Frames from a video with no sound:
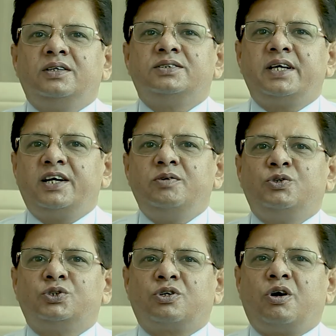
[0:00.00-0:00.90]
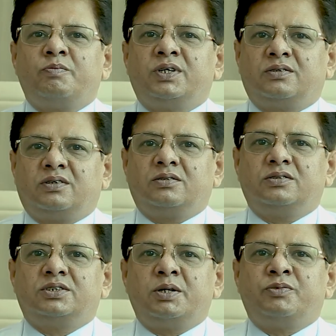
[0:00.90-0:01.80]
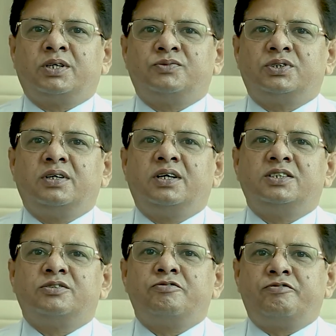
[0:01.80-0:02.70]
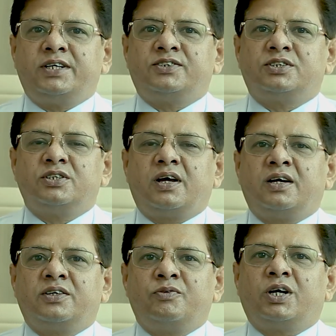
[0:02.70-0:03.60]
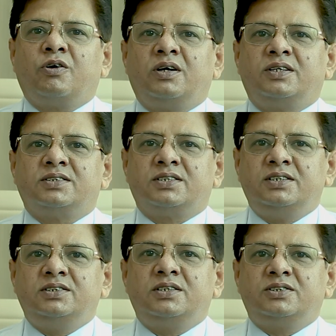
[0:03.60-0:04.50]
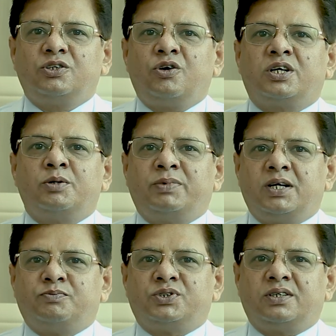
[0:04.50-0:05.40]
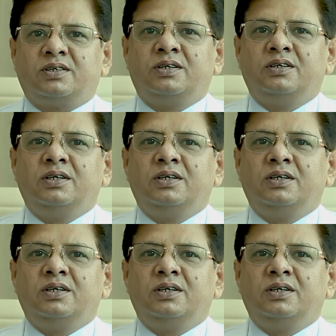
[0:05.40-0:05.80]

Second most common symptoms is fits, either we call it seizures or epilepsy.